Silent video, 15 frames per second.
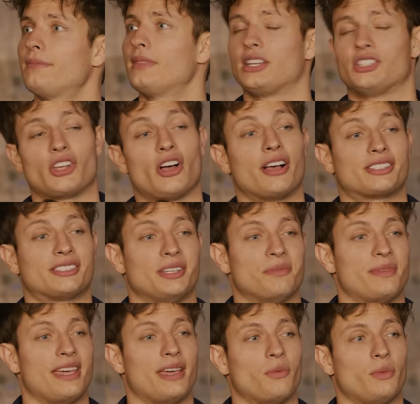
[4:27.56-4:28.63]
Exhausted,
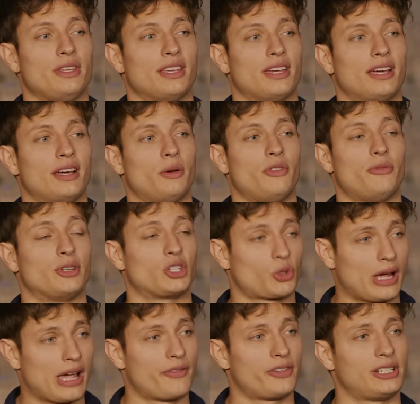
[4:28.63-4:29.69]
man. We've been
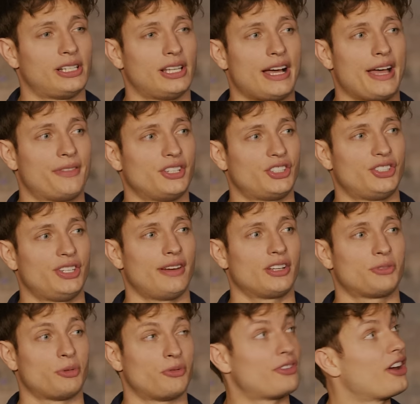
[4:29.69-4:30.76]
traveling a lot this year. It's
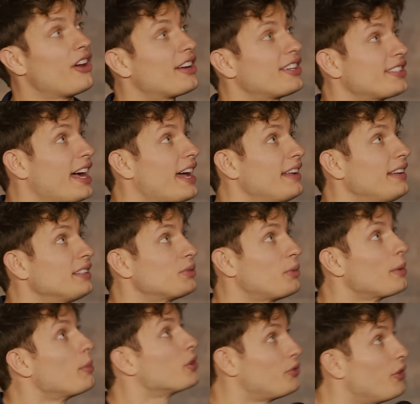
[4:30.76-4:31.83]
been very exciting. It's
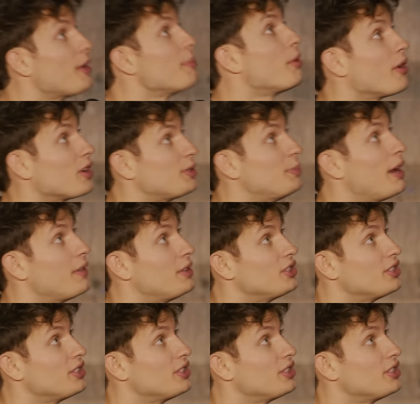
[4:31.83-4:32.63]
one of the most fun parts about the